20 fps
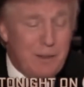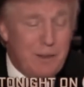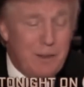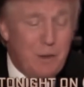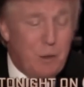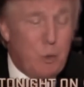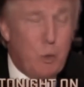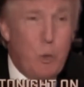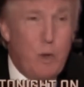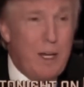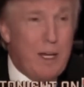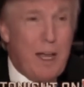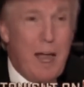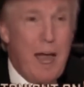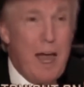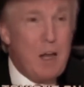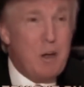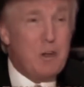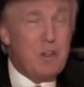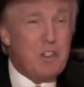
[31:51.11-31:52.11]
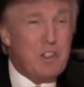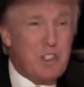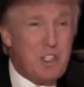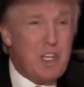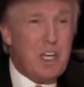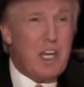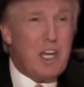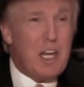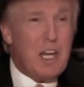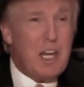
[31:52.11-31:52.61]
is weak. I don't
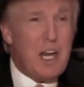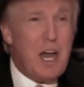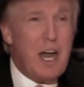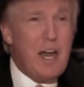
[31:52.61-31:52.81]
see it.